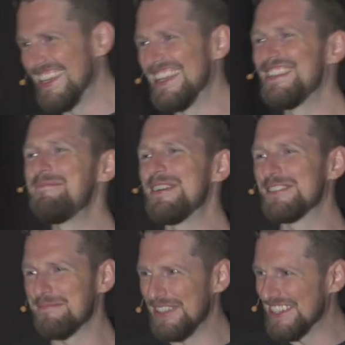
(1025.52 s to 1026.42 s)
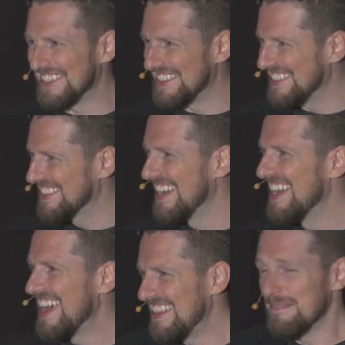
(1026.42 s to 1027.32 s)
and the builder plugins
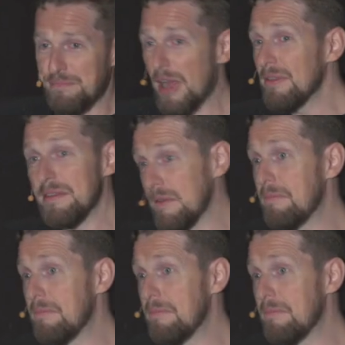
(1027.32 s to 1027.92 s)
and probably a, a